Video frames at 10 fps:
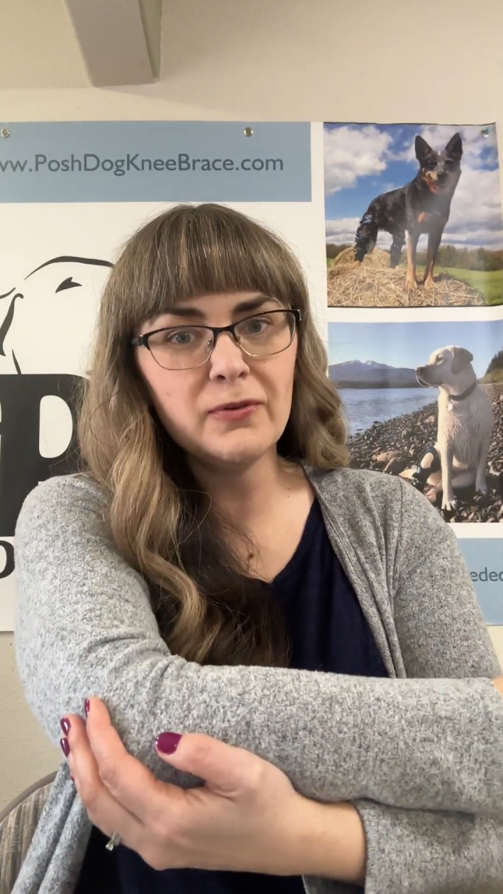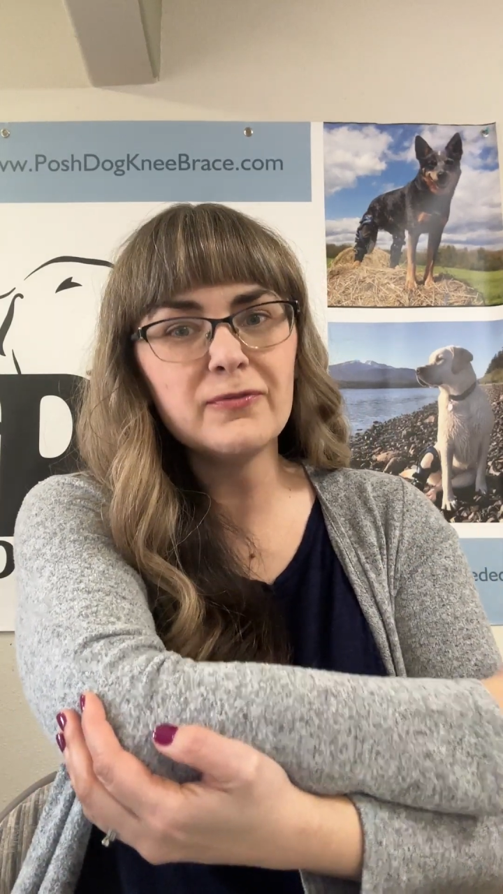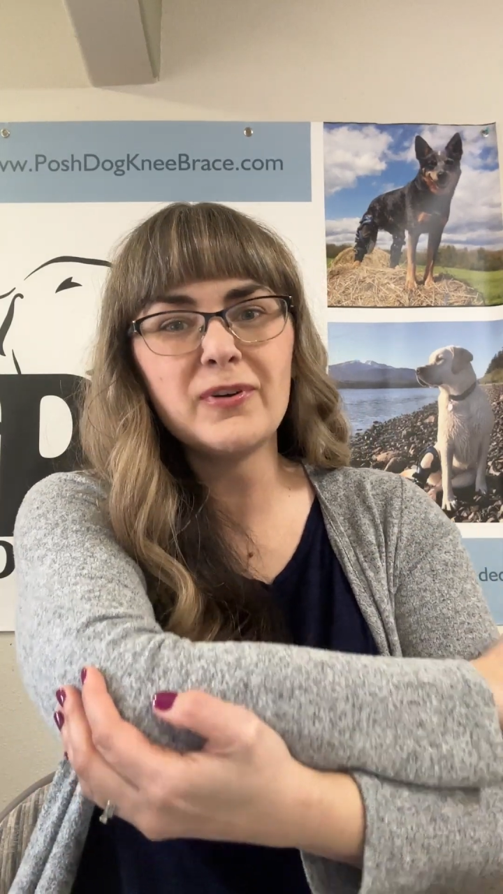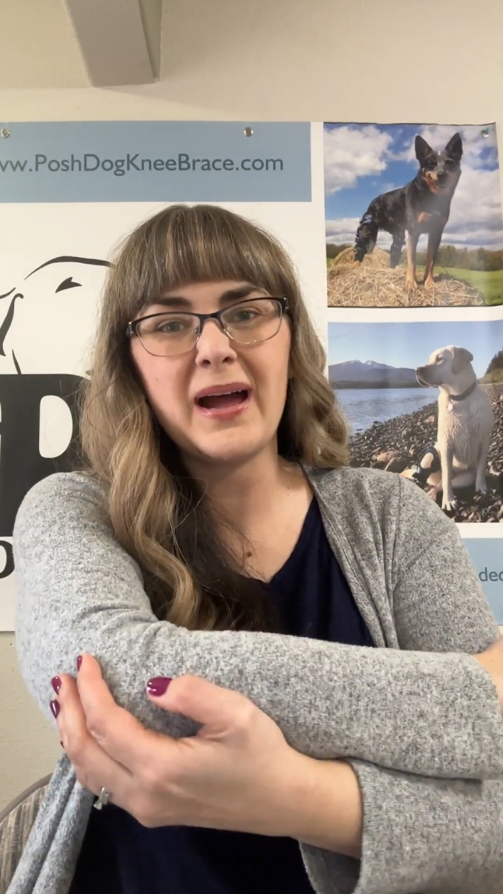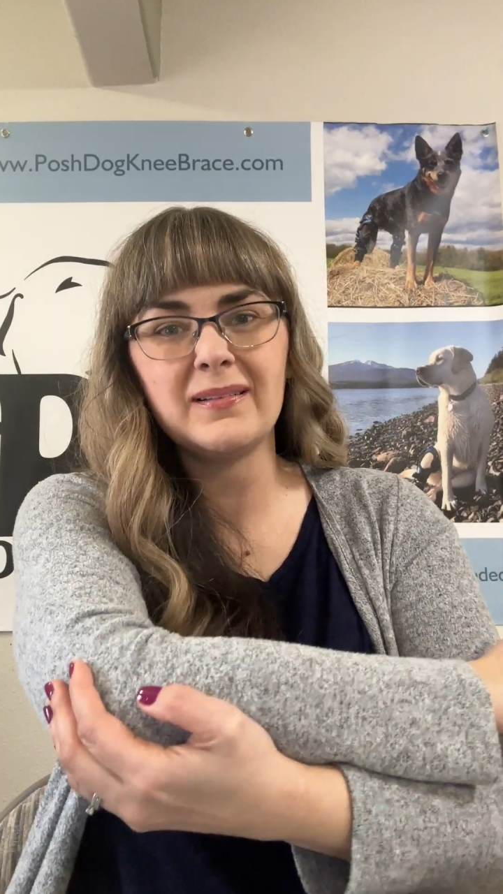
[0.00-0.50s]

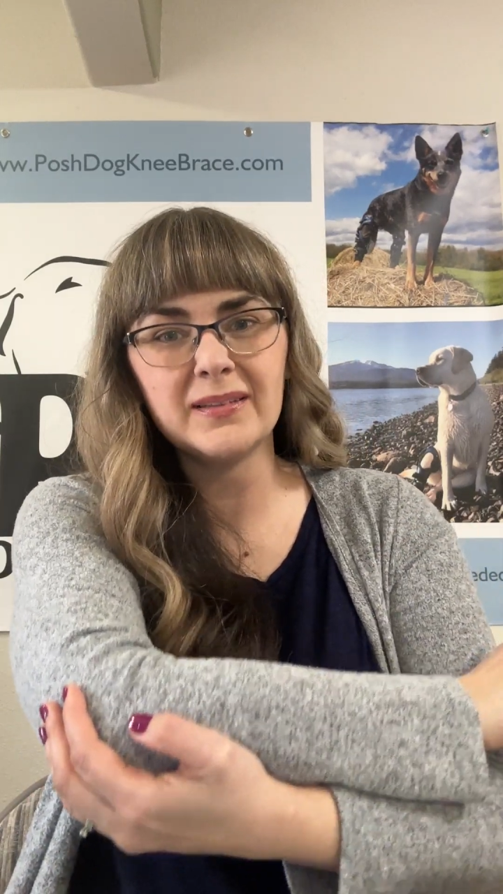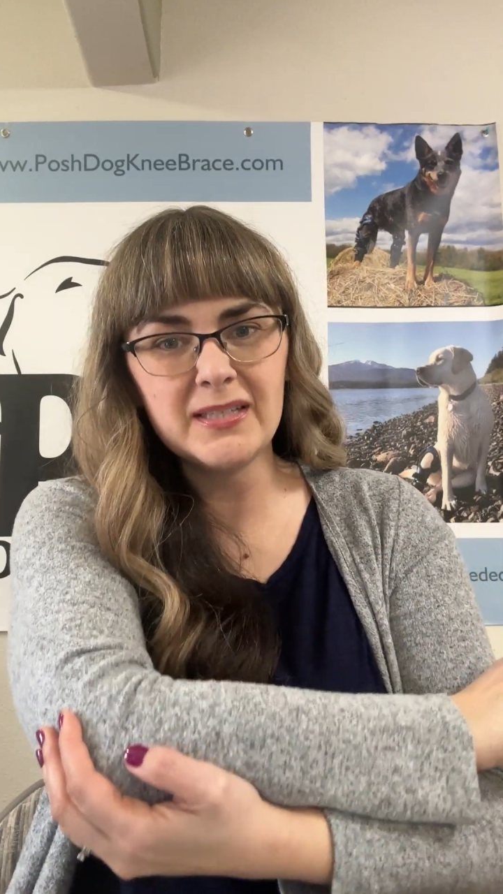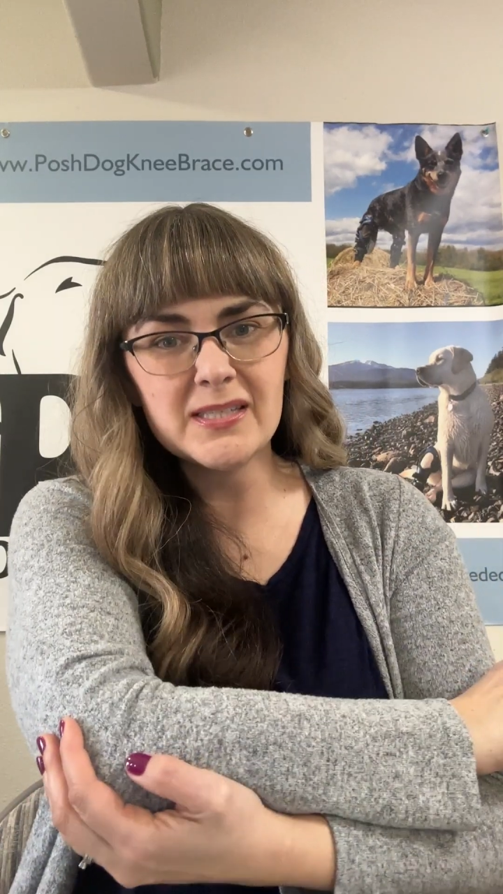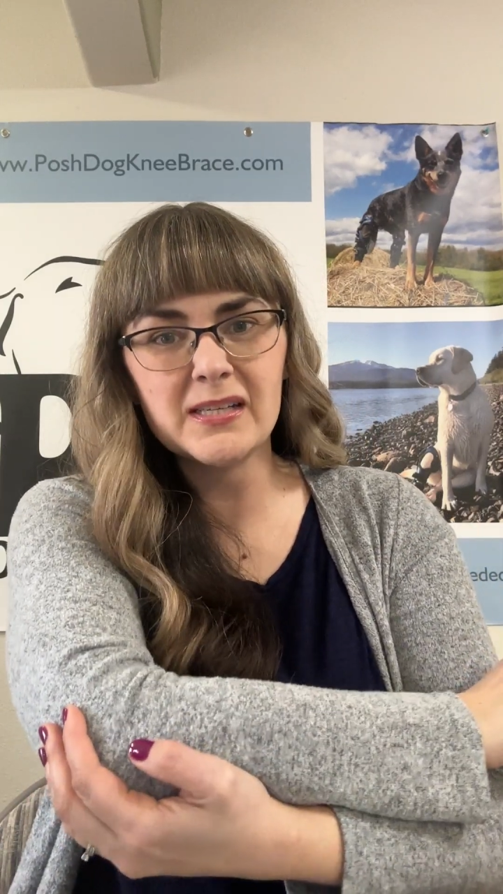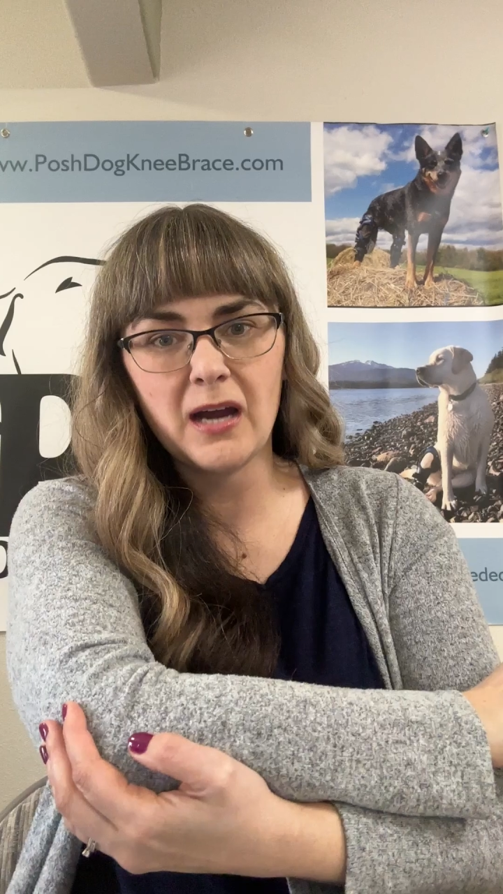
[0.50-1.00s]
for at
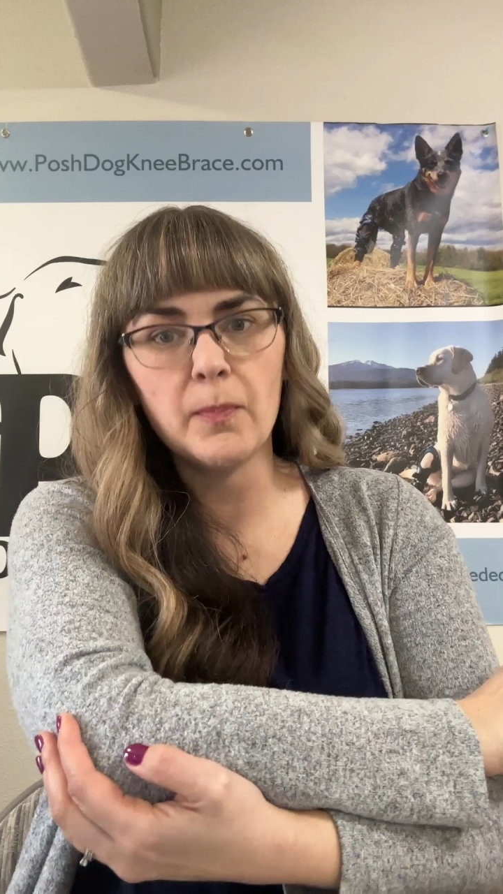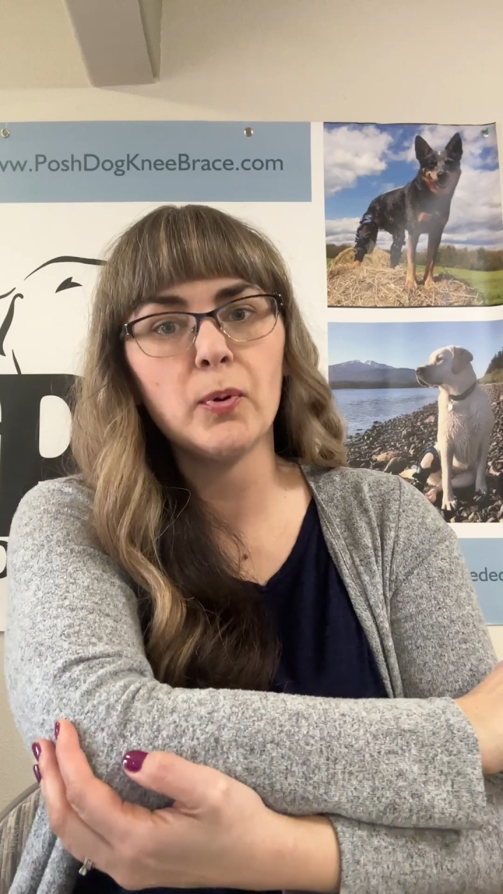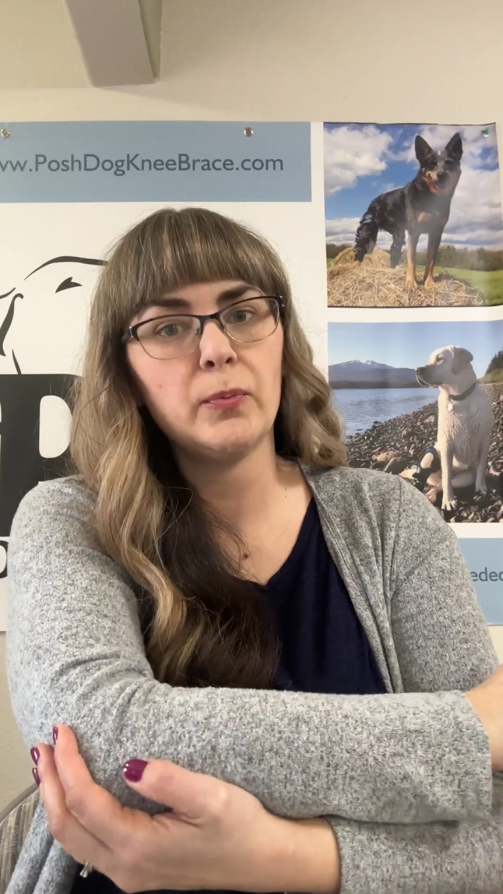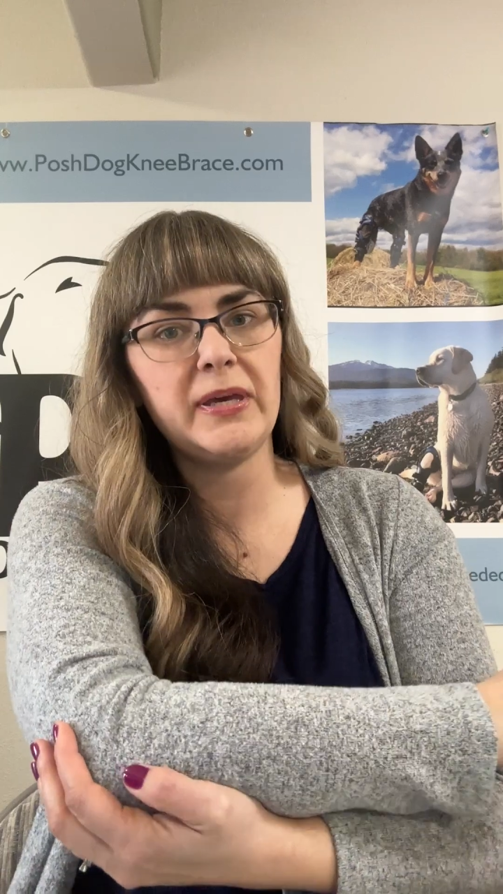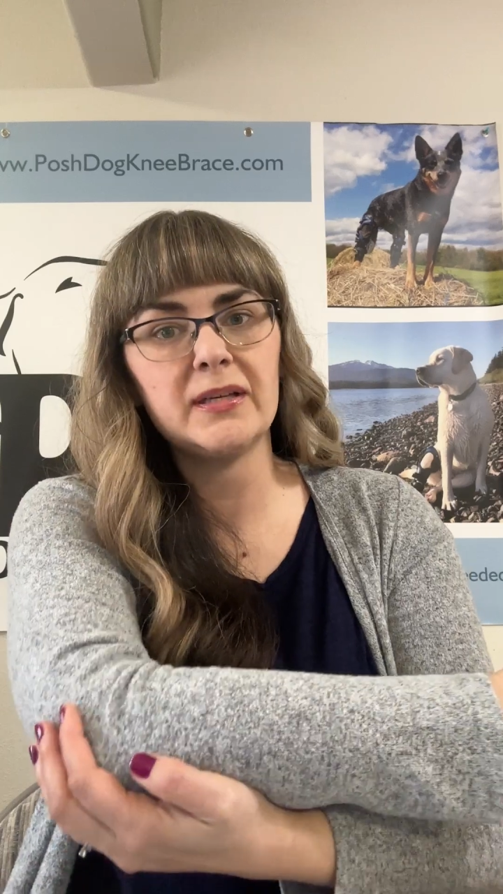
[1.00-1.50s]
least a
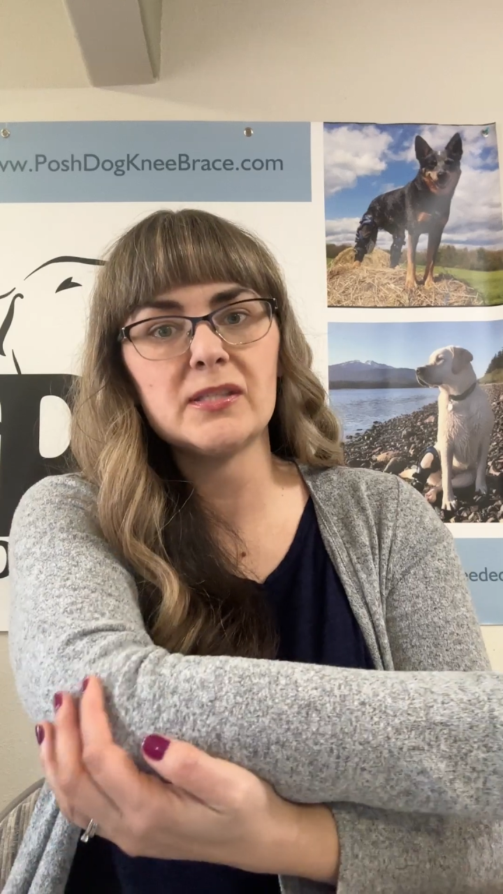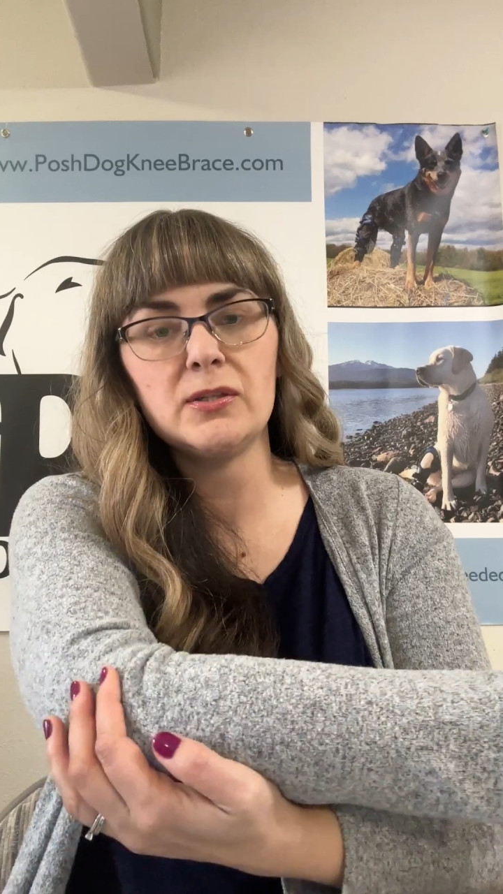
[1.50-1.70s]
couple weeks.